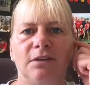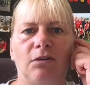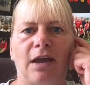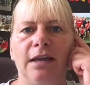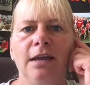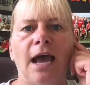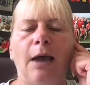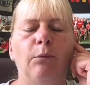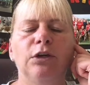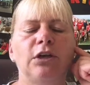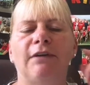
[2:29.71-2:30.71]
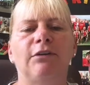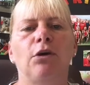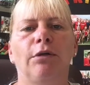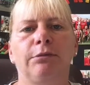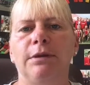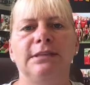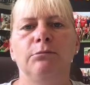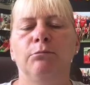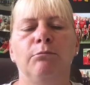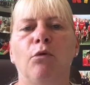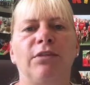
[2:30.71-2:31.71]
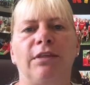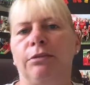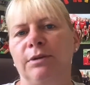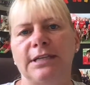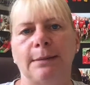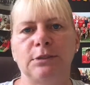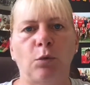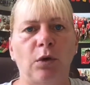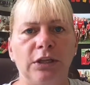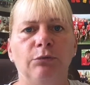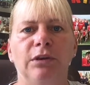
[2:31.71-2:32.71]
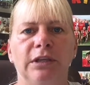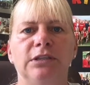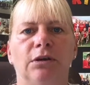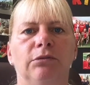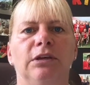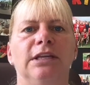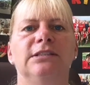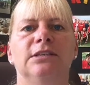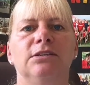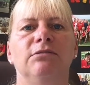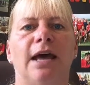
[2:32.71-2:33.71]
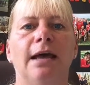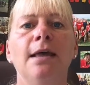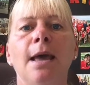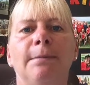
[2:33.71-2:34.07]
Okay, I wouldn't ever go more than 3 times 20. You really don't need to do that.